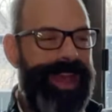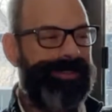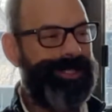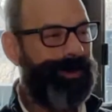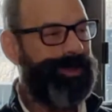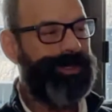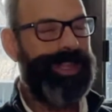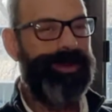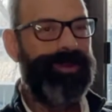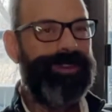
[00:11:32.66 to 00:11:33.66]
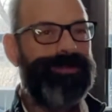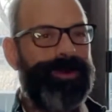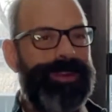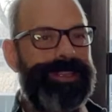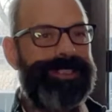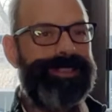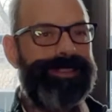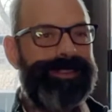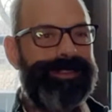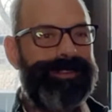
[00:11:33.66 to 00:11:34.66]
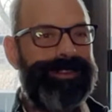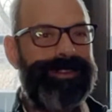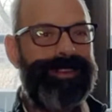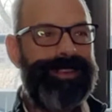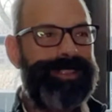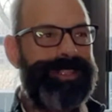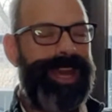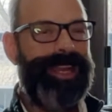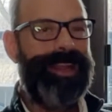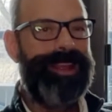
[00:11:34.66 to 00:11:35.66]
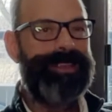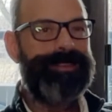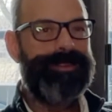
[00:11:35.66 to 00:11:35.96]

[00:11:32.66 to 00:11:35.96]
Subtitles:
having someone do that work for us is kind of nice.